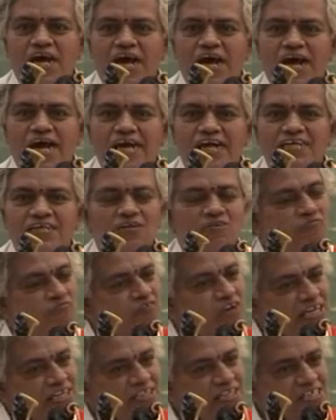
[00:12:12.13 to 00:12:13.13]
And
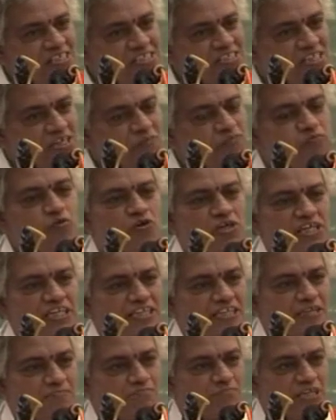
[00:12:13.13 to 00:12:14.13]
Vedas are four
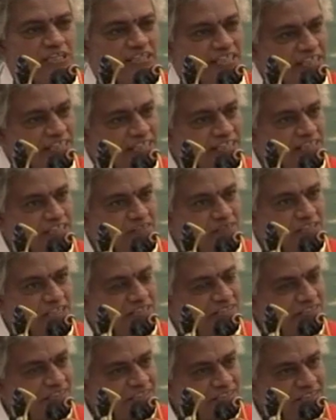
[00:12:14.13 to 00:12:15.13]
in number:
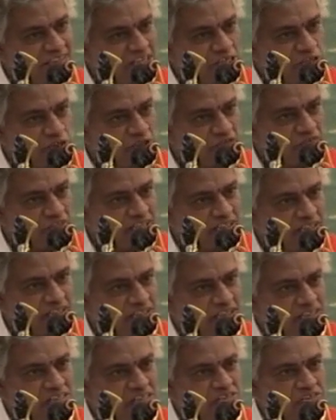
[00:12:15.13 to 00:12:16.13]
Rigveda,
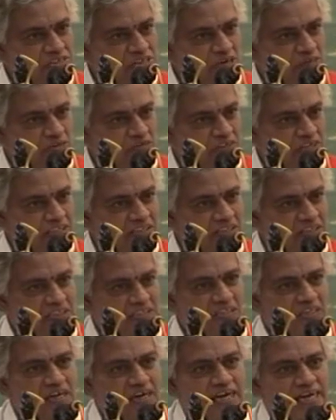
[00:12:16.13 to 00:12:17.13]
Yajurveda,
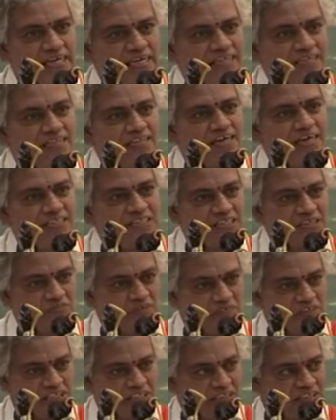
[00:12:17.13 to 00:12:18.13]
Samaveda and
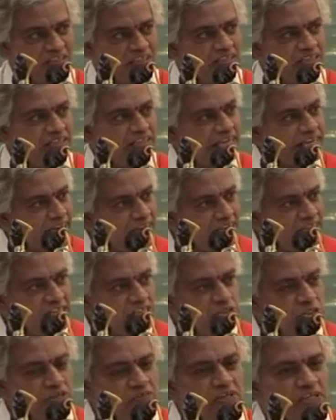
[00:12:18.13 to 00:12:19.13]
Atharvaveda. Again,
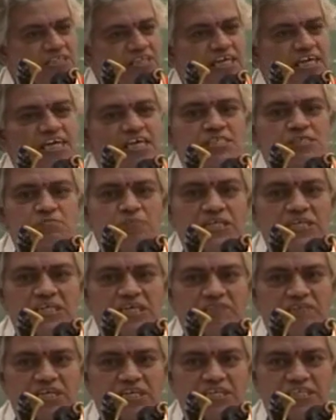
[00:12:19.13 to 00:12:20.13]
Yajurveda has been
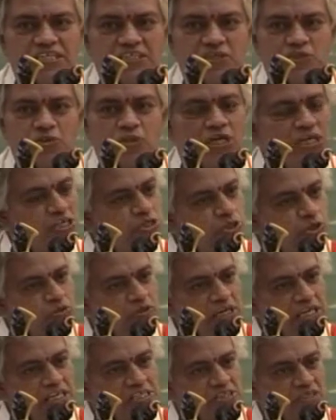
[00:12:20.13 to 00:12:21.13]
divided into
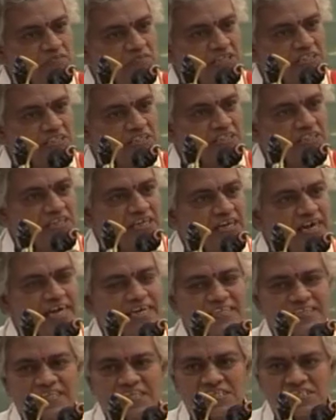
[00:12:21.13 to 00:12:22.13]
Shukla Yajurveda
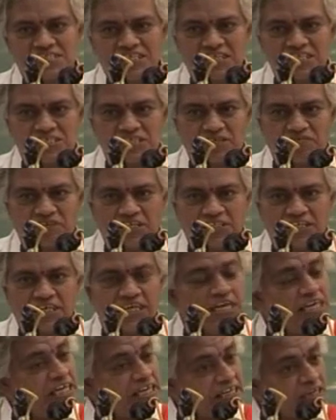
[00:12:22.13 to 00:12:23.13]
and Krishna Yajurveda.
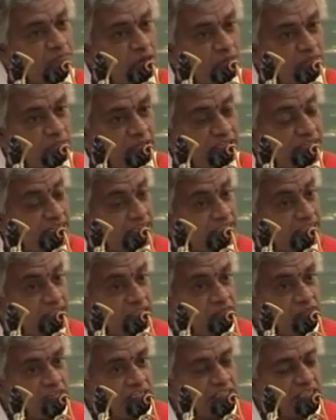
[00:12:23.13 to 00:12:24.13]
Remember,
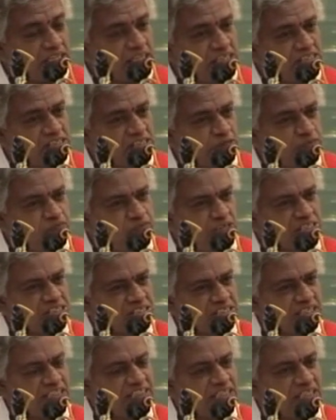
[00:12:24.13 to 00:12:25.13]
Rigveda is the
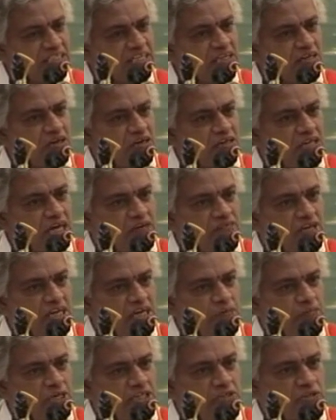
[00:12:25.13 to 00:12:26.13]
first written record
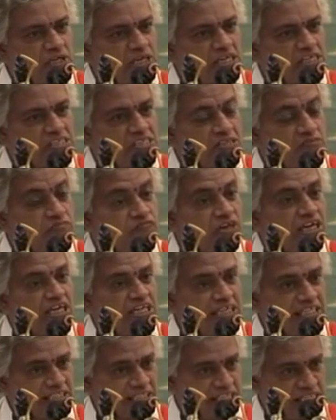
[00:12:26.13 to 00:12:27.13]
available to us in
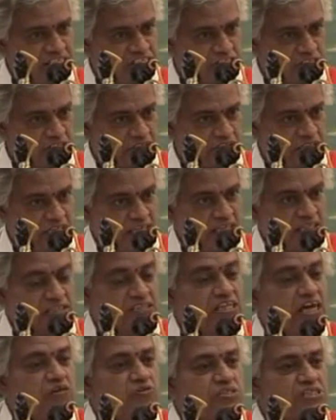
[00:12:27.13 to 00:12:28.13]
world literature.
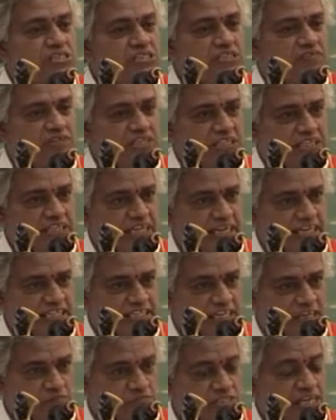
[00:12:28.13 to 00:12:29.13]

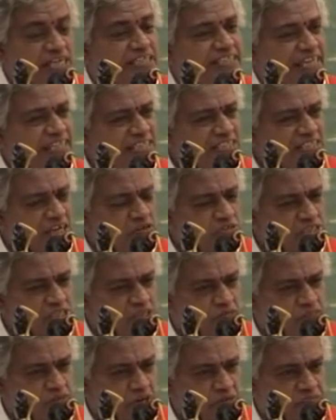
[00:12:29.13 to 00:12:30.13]
1028 hymns,
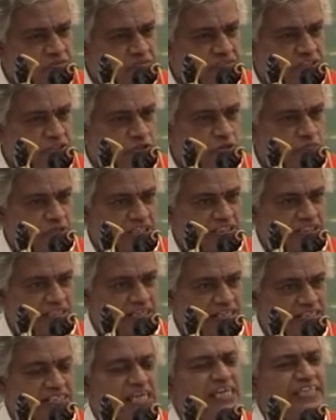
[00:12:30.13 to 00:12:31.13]
10,552
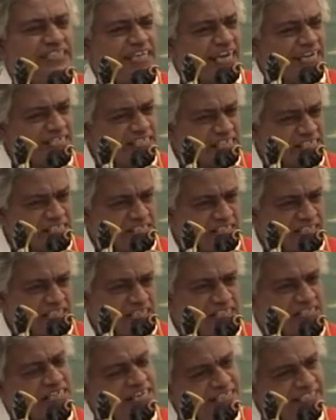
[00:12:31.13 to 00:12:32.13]
mantras, 8
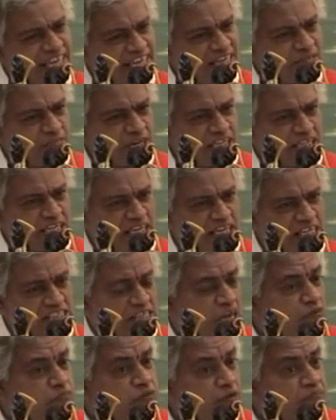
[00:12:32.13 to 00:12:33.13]
ashtakas, 10 mandalas,
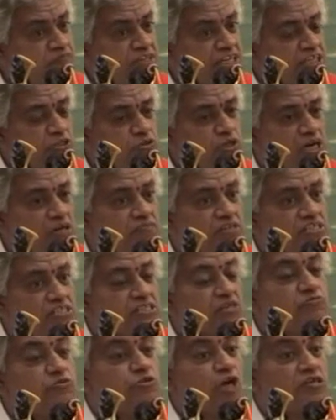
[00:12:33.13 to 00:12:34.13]
52 hours
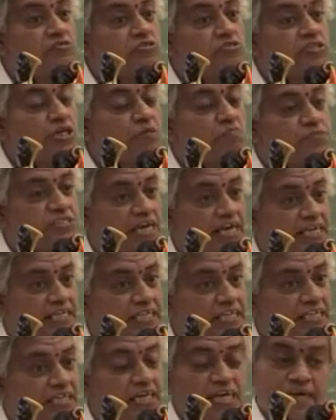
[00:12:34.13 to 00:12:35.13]
of non-stop
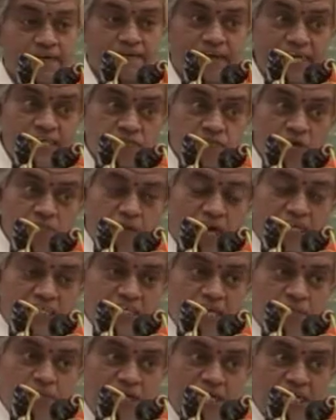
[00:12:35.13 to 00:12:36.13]
chanting, right from
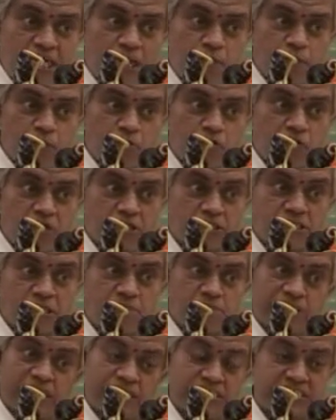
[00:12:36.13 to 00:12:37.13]
Agnimele
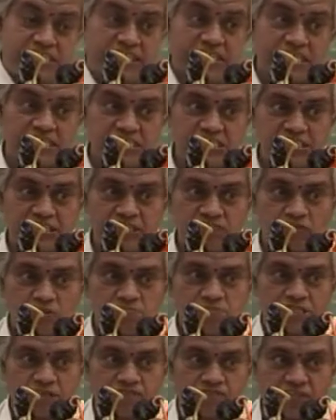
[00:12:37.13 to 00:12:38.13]
Purohitam till
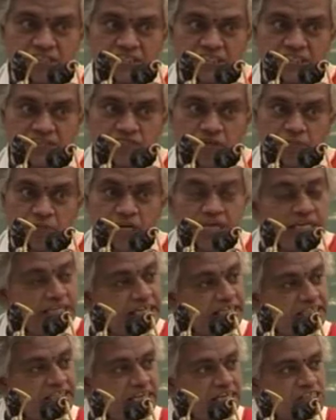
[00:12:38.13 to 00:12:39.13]
Sangachadvam Samvadadvam.
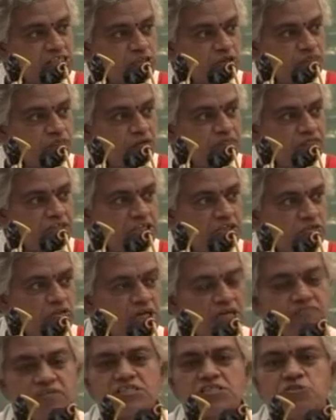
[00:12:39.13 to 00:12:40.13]
It takes you 52
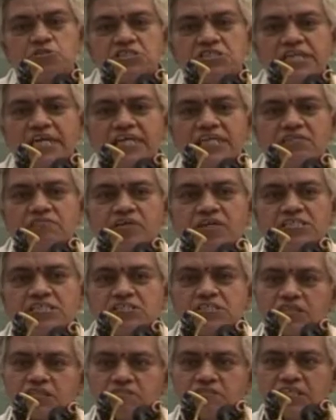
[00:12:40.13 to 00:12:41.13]
hours to chant once
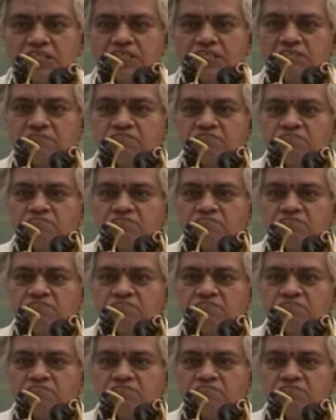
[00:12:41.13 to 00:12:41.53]
Rigveda.